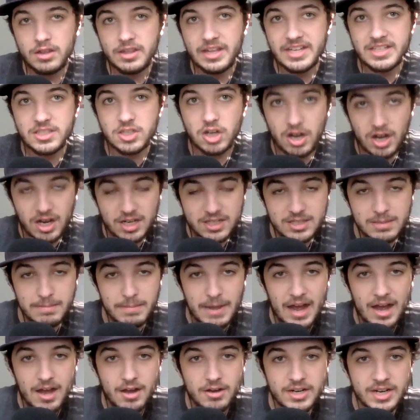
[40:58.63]
They talked
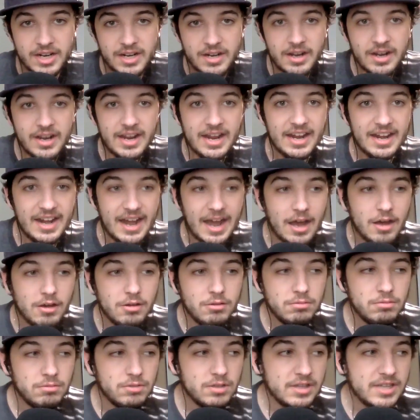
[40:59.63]
about it. And
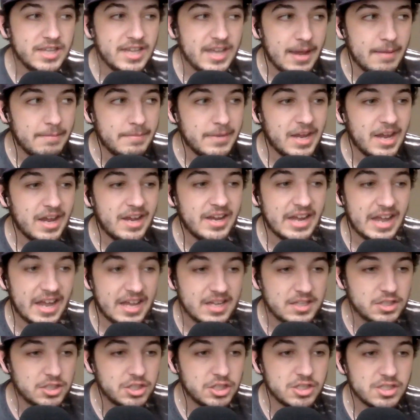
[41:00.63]
now the NBA
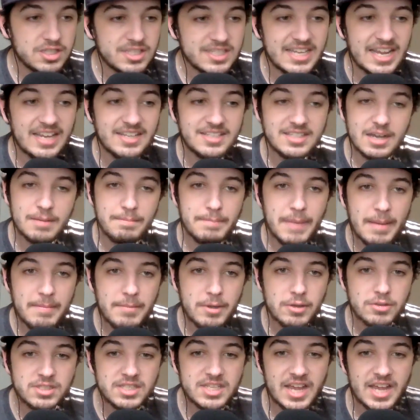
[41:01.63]
has just sent a memo